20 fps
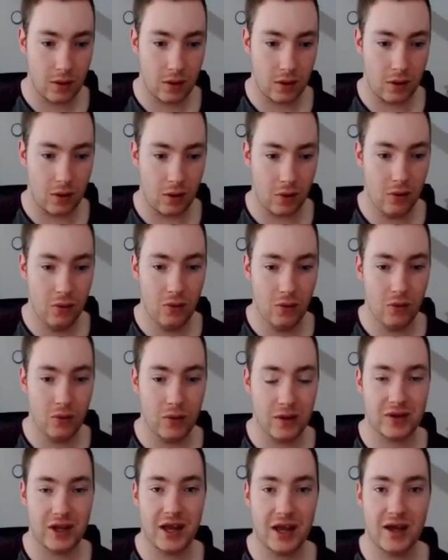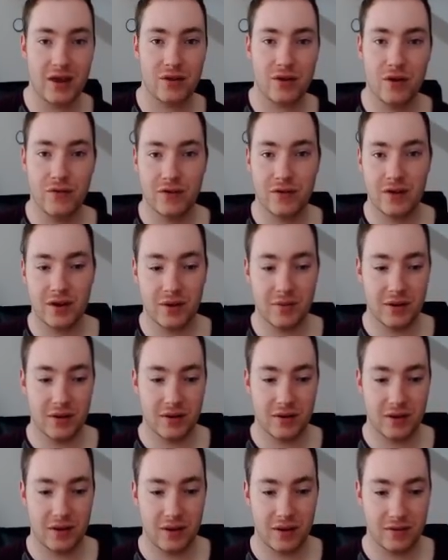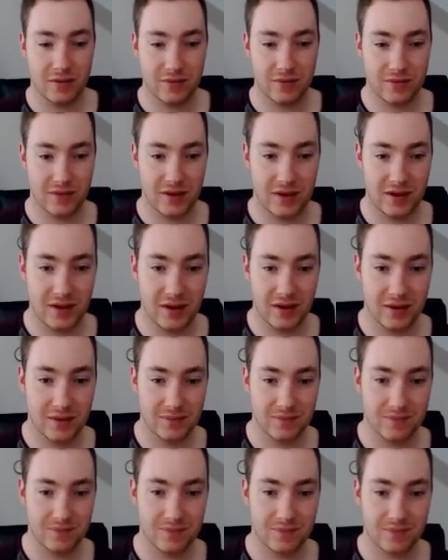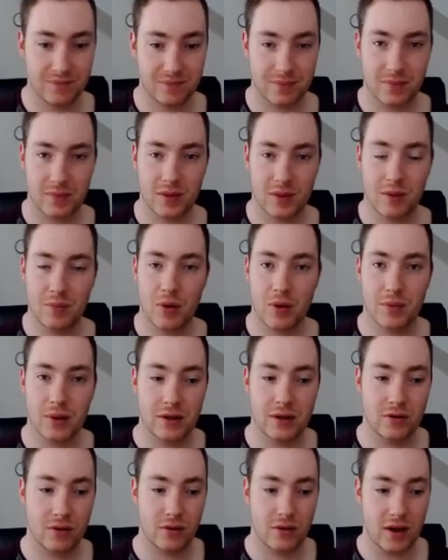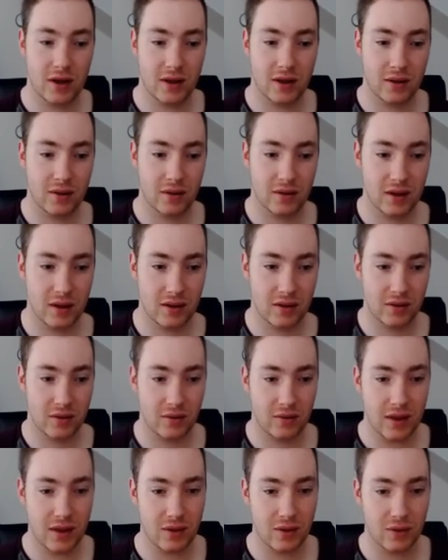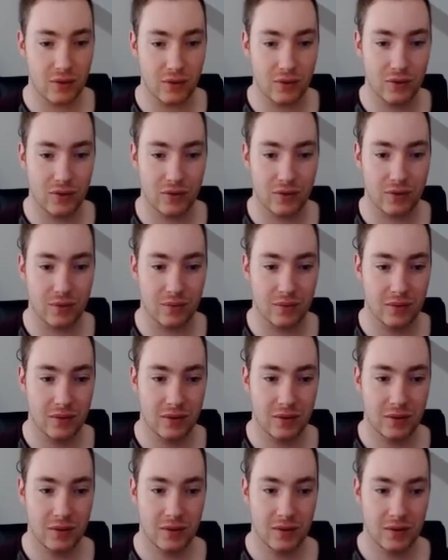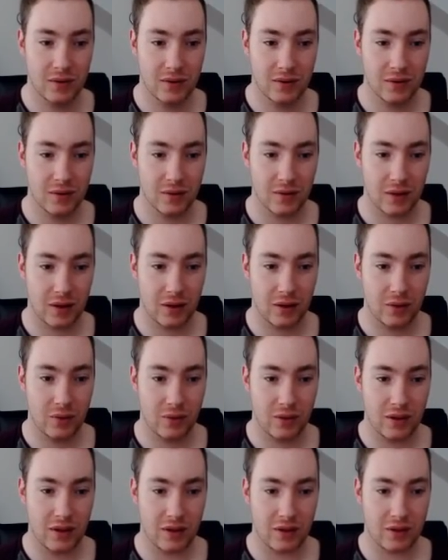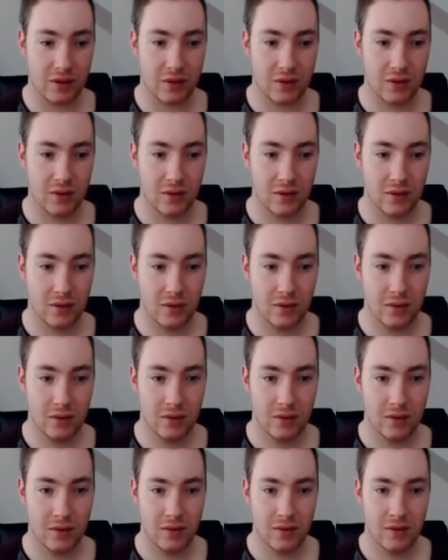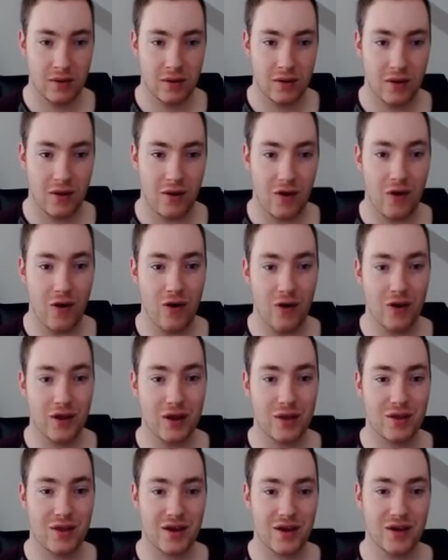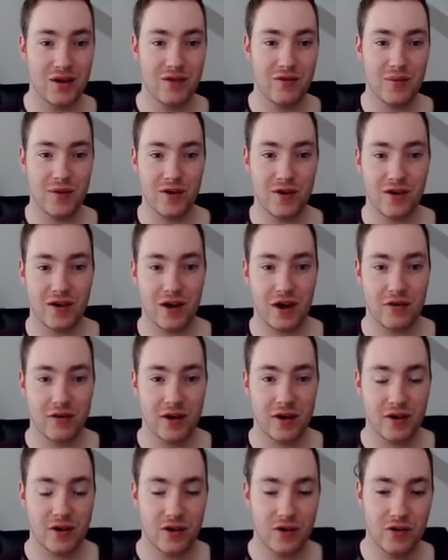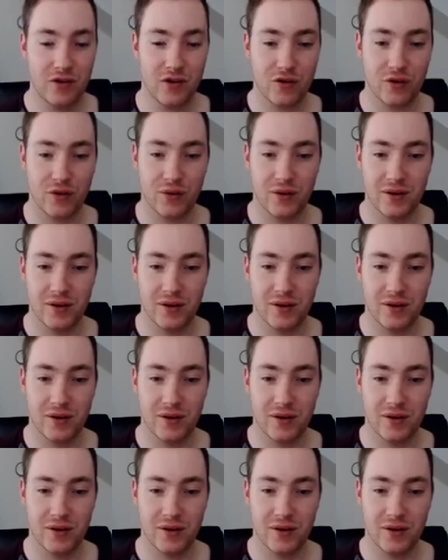Oh, it takes over the ability of the um, the Pokemon that just dies next to you. That's awesome. Okay, who is this? Oh, that's sick, another monkey, Oranguru.